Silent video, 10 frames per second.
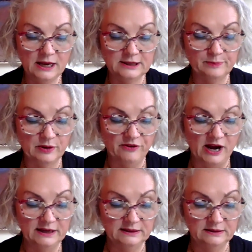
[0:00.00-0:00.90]
as
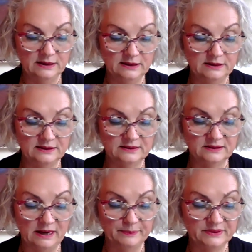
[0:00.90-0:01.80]
provided in
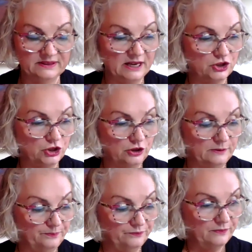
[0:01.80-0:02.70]
this
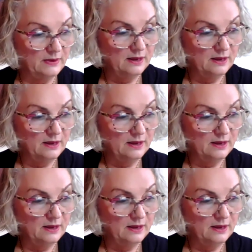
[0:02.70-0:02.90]
subsection.